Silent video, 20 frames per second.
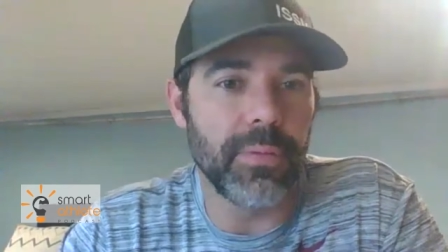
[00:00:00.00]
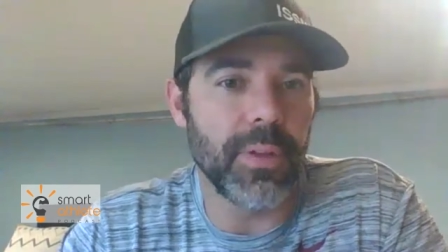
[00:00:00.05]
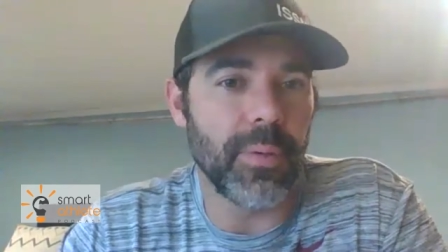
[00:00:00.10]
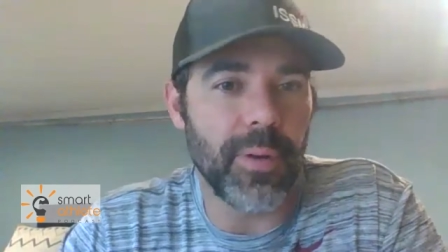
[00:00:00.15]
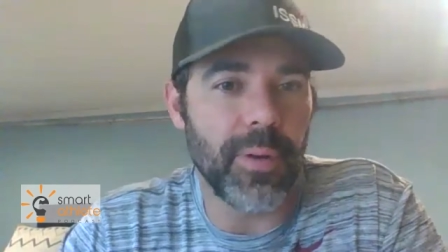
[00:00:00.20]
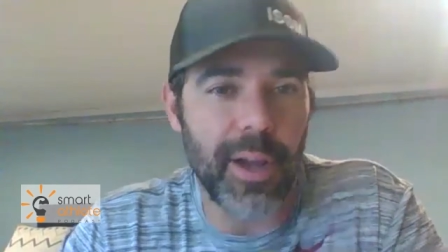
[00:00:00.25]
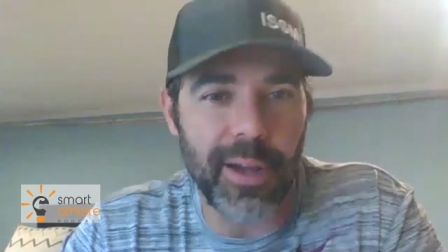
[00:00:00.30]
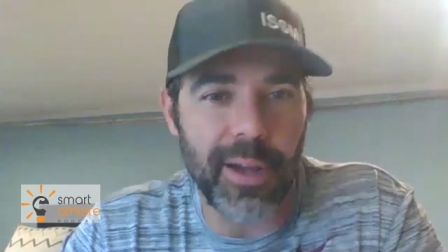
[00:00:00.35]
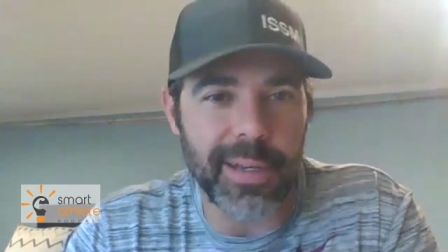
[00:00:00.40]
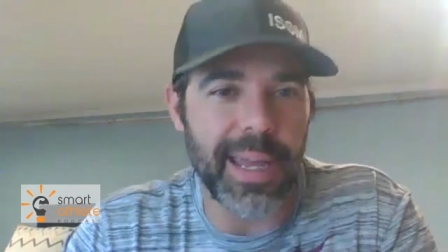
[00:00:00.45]
the
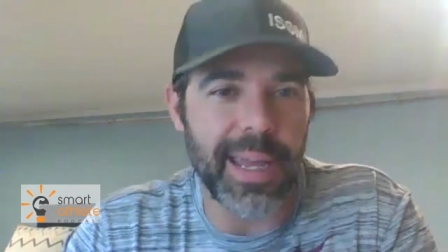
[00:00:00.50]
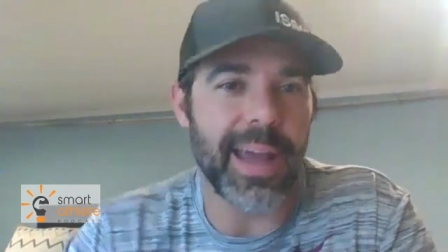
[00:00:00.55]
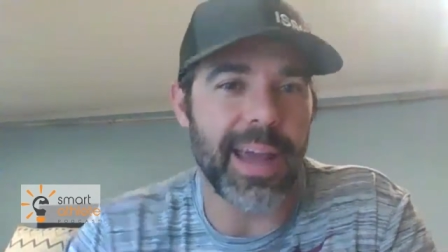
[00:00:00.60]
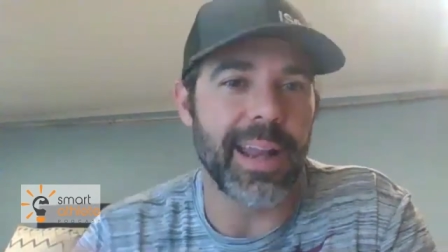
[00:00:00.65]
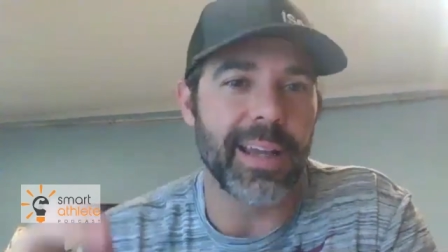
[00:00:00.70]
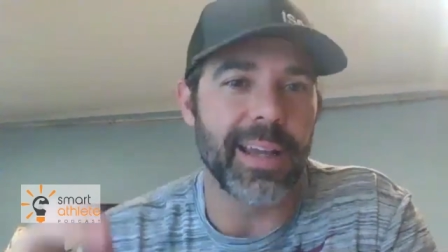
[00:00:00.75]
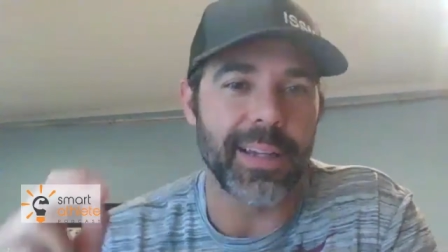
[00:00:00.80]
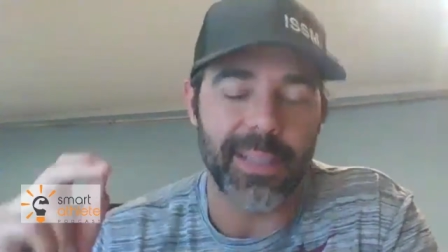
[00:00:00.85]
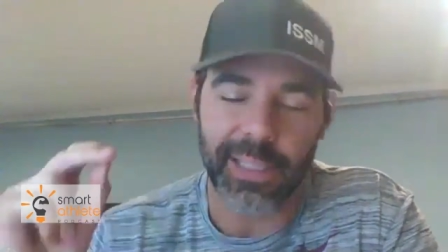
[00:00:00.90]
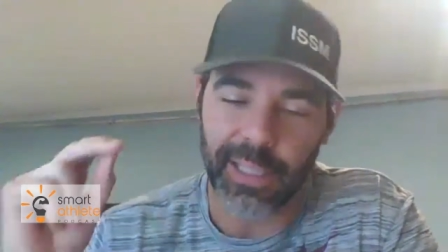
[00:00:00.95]
raw
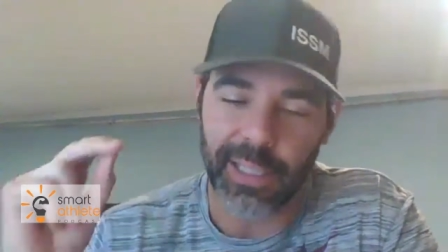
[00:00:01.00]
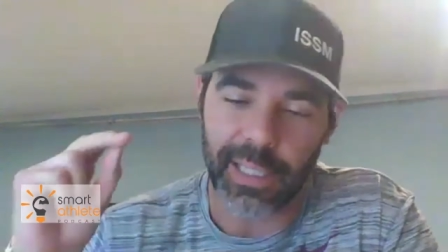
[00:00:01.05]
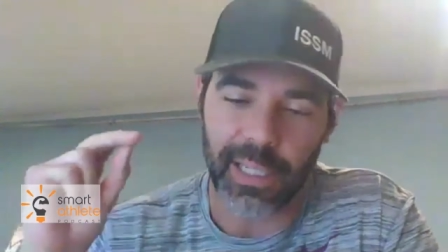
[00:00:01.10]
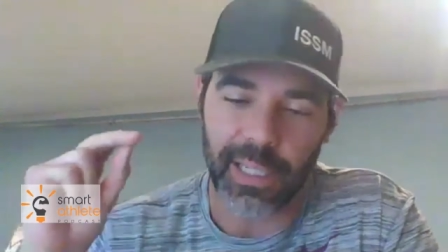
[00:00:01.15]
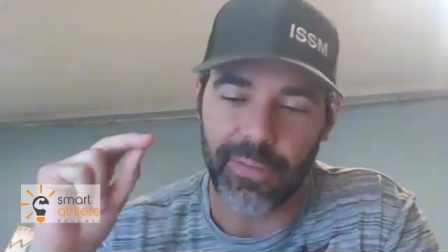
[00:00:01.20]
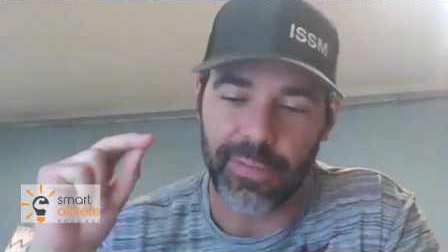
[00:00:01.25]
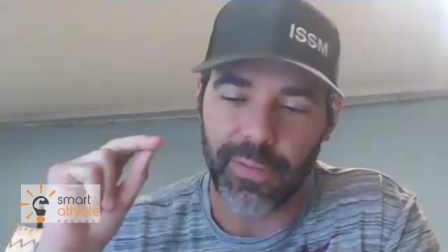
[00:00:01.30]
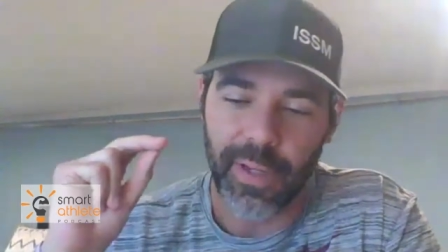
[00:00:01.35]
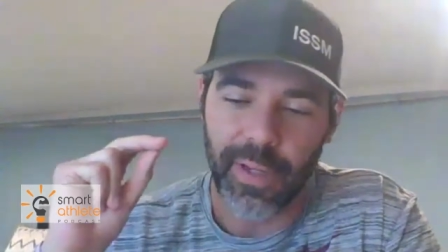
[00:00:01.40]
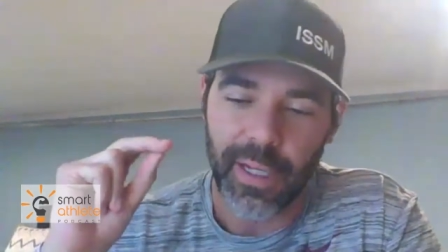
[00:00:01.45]
data you
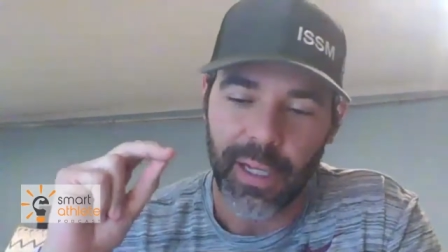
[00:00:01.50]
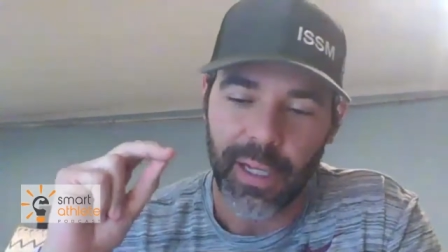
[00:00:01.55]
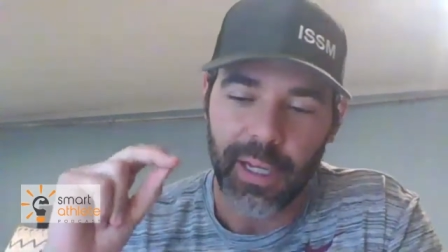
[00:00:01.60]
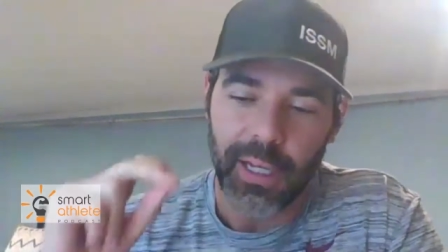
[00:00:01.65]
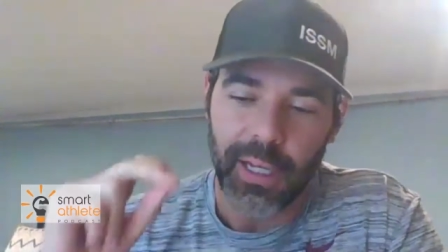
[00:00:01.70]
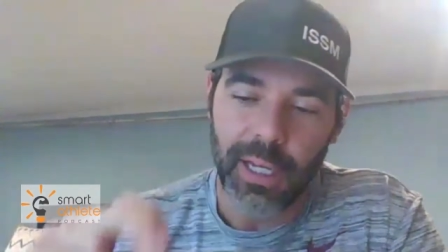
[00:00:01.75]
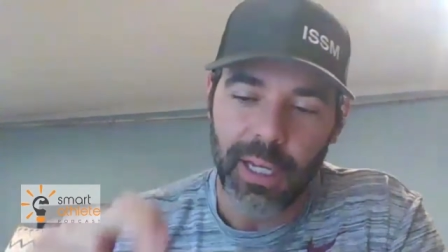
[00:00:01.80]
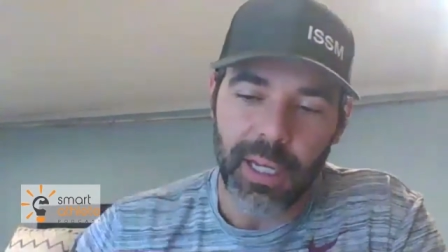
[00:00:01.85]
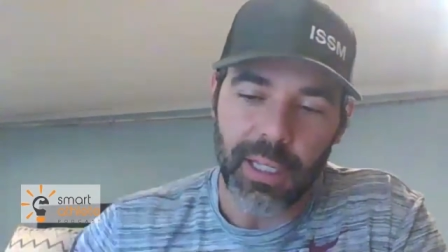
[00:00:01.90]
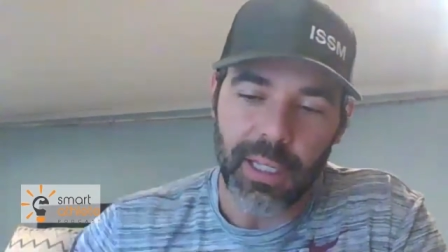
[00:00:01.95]
give
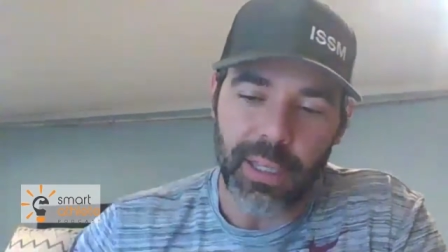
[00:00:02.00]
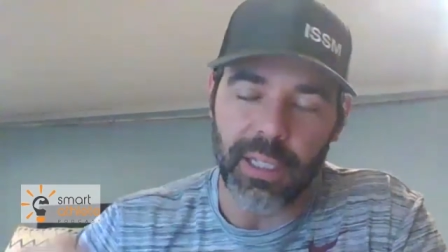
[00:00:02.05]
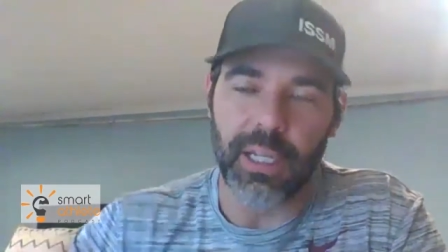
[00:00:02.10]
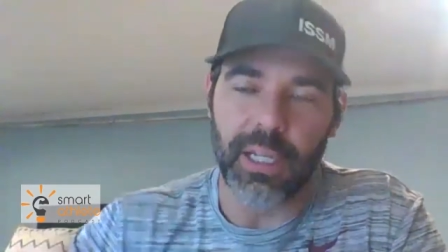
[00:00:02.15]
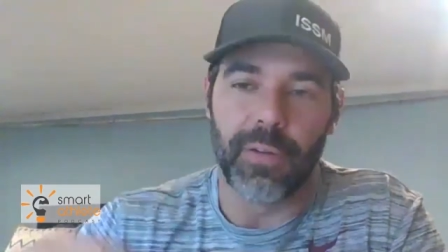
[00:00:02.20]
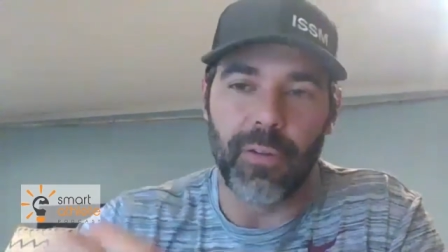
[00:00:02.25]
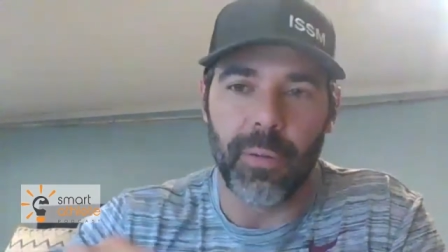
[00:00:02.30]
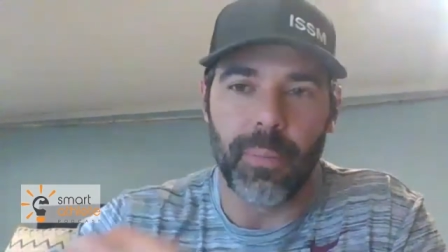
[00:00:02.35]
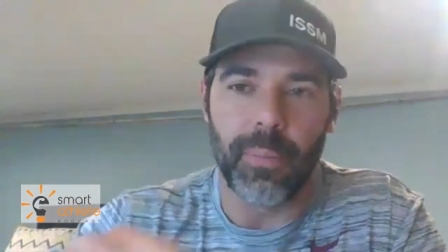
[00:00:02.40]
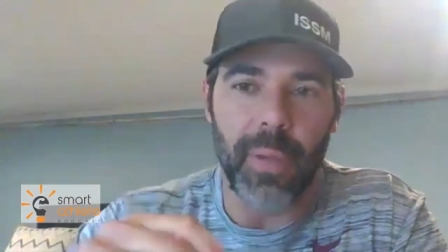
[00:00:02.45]
the
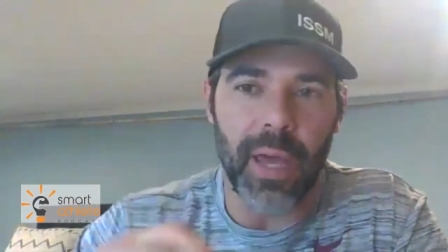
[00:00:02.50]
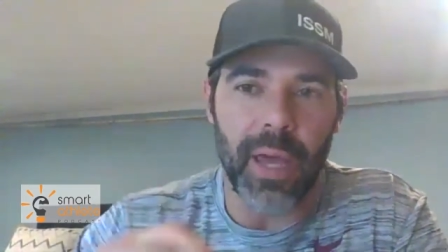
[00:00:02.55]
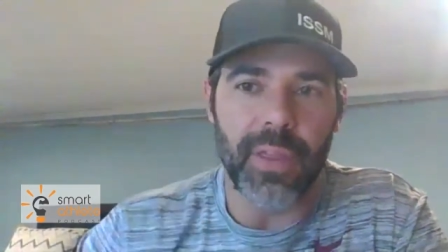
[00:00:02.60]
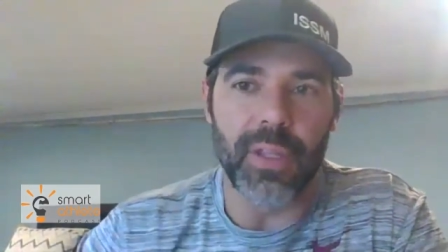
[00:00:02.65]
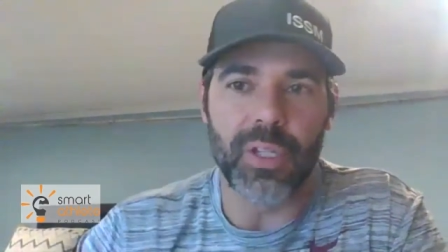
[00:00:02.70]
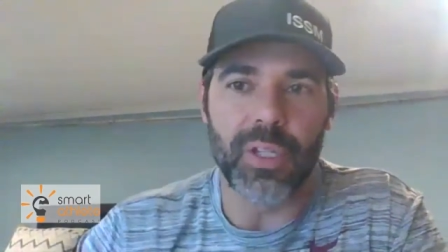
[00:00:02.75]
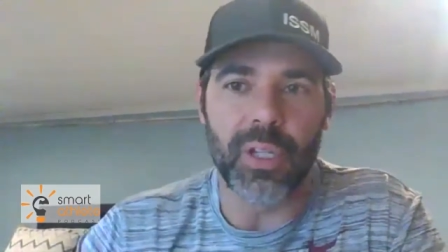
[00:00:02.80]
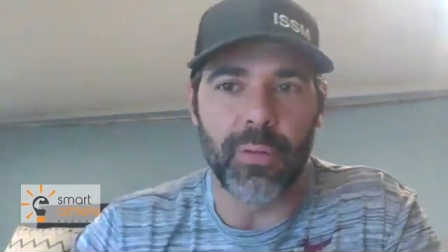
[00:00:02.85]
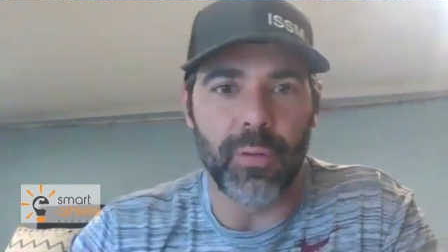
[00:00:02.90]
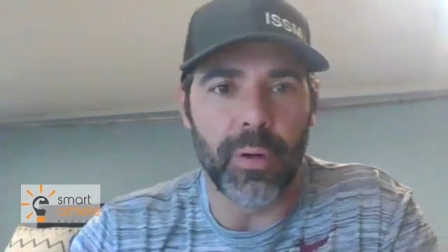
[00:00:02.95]
different
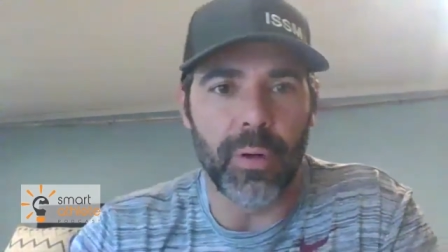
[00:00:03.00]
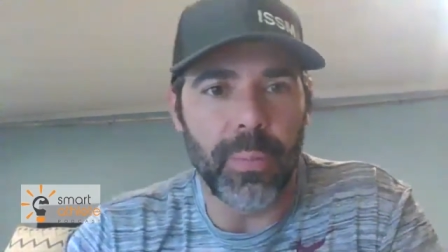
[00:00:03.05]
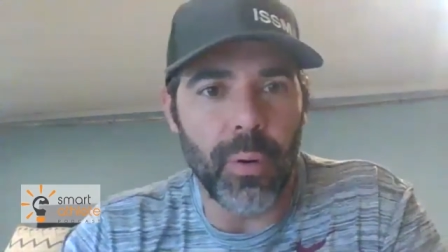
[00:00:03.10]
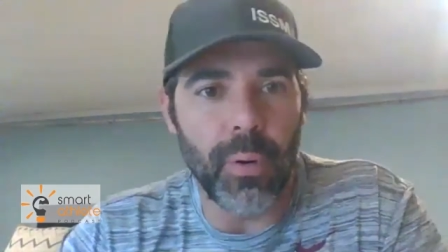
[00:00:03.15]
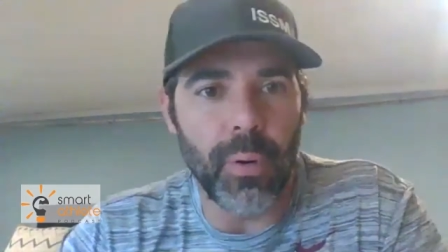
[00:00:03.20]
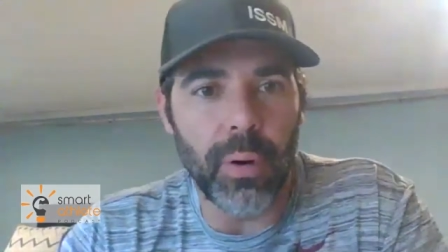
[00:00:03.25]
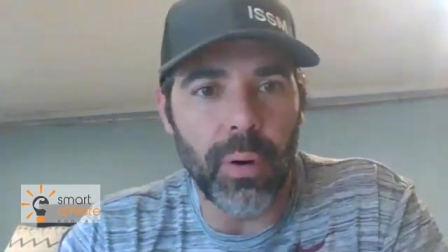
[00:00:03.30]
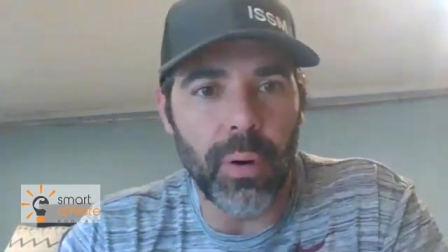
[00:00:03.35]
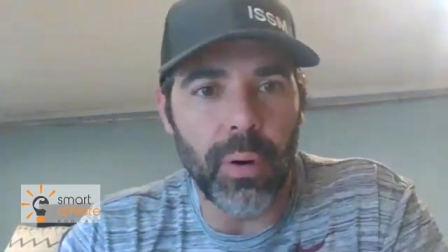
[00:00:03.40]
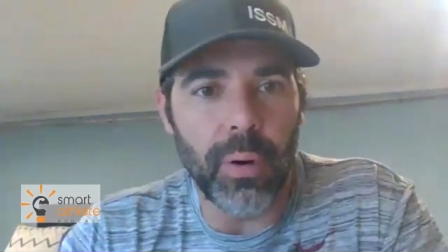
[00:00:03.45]
methods of
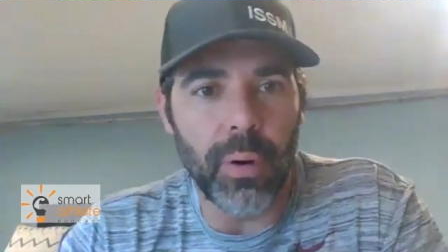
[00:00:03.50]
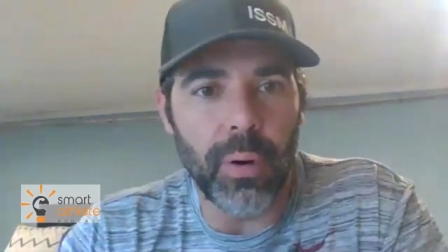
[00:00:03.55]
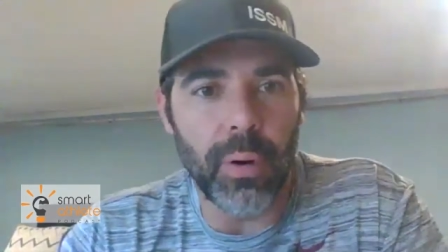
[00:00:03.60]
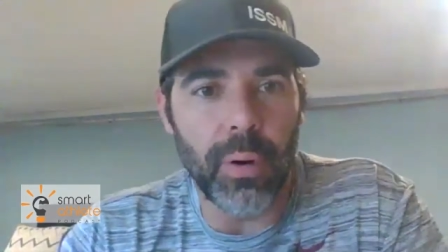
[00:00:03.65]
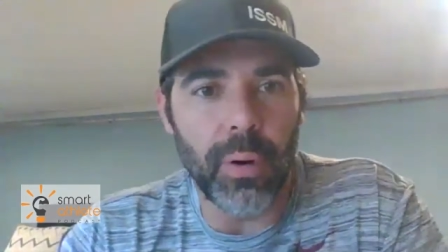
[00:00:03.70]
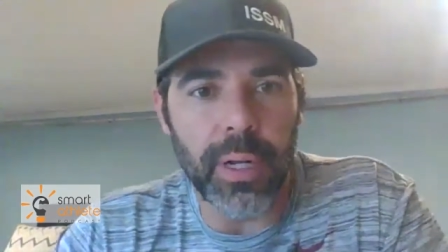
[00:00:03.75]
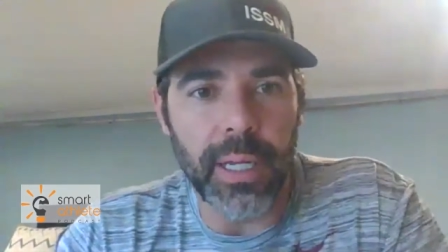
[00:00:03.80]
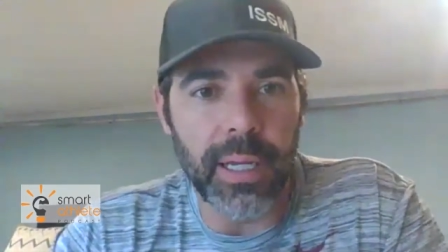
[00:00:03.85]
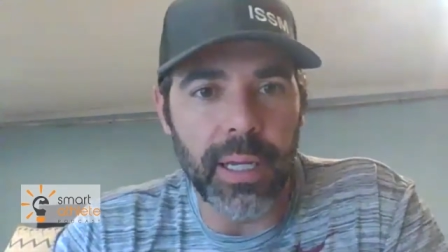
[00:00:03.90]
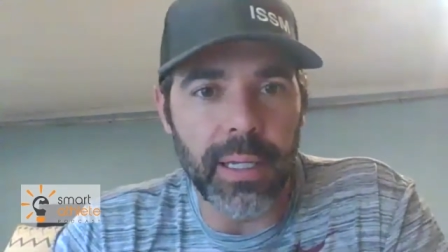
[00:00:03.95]
reporting
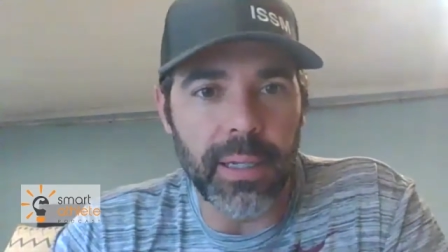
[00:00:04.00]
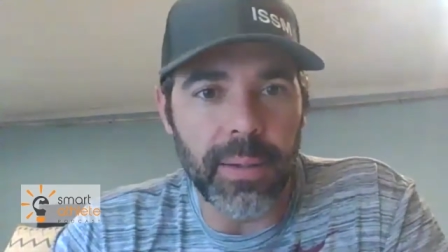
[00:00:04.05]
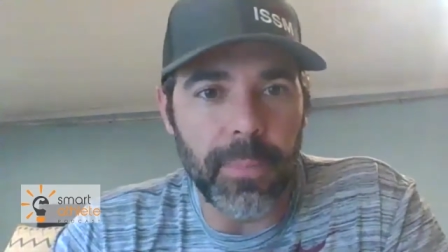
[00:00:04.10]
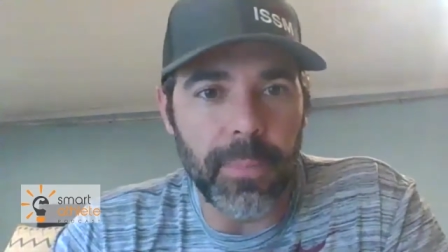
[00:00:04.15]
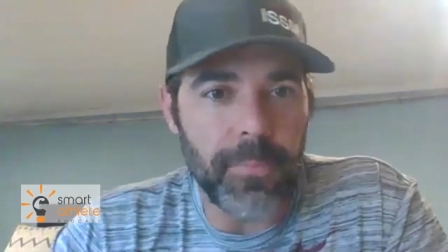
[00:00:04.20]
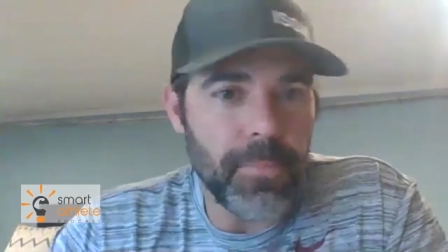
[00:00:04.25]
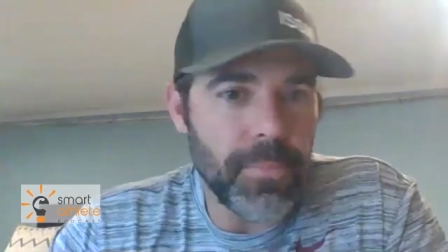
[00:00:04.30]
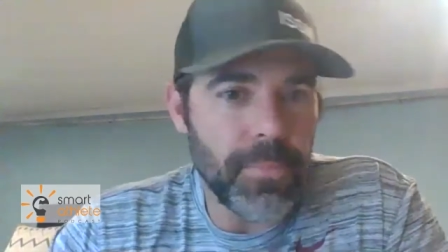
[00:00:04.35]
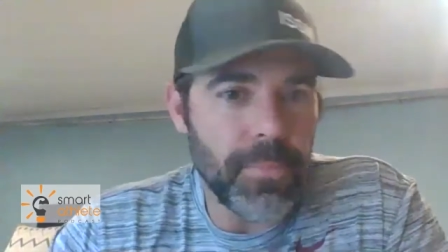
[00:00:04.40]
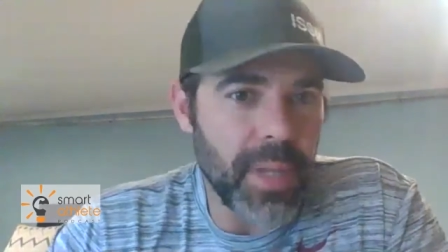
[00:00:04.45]
it